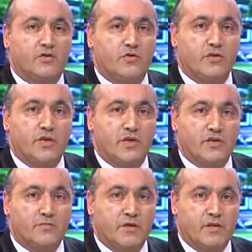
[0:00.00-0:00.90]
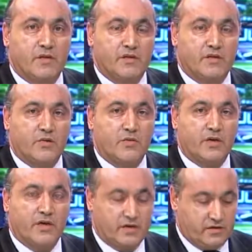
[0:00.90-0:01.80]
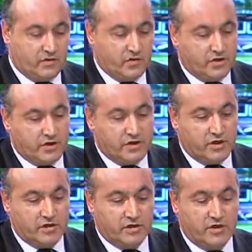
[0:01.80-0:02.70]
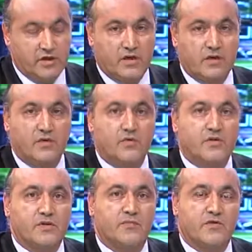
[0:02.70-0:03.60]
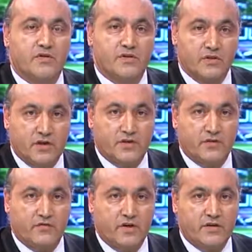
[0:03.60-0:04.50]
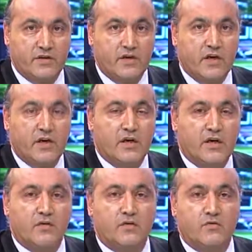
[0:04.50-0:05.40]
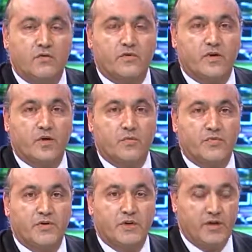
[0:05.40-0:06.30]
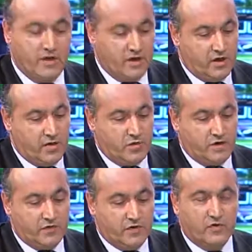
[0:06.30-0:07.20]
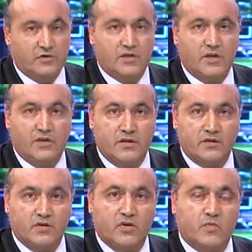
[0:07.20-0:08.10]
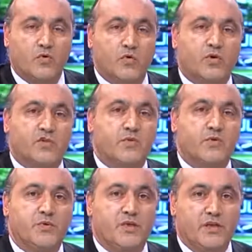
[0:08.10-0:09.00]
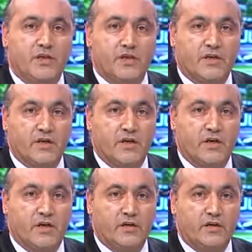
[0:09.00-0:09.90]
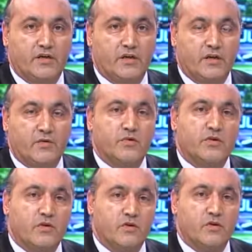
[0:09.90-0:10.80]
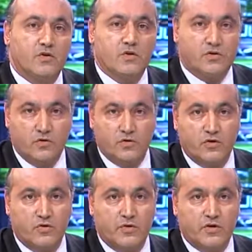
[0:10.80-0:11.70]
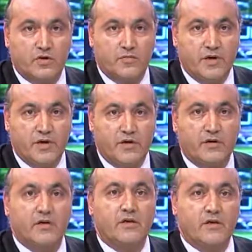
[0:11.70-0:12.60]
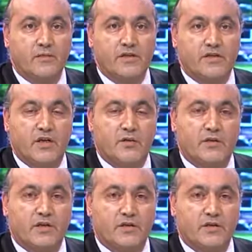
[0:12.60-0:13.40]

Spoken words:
today as our guest Dr. Charles Attard, who is a professional tax advisor and owner of the company Wonderful Consultants on the borders between Leah and Nashar. We shall go to a short commercial break. Please stay with